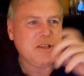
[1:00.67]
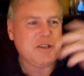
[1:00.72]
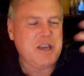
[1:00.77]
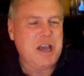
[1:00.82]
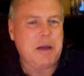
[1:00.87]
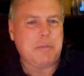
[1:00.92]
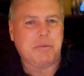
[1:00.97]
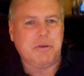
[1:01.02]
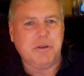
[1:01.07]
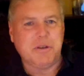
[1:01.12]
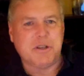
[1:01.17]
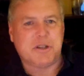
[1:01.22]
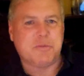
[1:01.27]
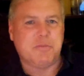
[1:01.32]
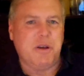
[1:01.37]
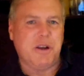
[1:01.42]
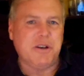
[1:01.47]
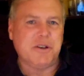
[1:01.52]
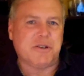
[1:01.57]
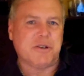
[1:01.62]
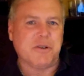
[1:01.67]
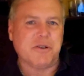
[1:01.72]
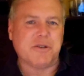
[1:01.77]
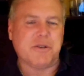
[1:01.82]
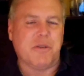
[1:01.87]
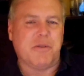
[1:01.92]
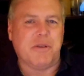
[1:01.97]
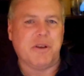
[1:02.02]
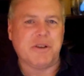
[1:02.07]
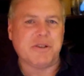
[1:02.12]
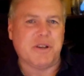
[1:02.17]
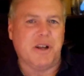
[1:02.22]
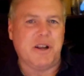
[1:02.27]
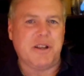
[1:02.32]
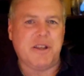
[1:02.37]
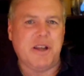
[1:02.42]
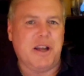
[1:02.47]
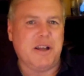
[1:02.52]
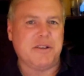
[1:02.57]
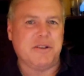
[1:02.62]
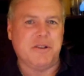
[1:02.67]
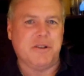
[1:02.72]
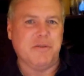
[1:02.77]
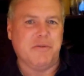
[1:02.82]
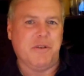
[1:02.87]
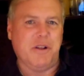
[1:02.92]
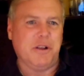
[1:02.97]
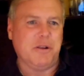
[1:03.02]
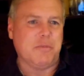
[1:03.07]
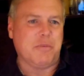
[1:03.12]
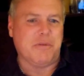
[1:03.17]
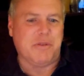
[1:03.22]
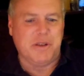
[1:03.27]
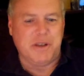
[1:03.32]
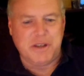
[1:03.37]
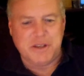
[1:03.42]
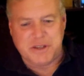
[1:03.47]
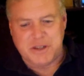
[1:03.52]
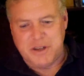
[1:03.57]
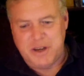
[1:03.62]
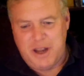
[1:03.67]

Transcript: capital expenditures and things like that to develop things.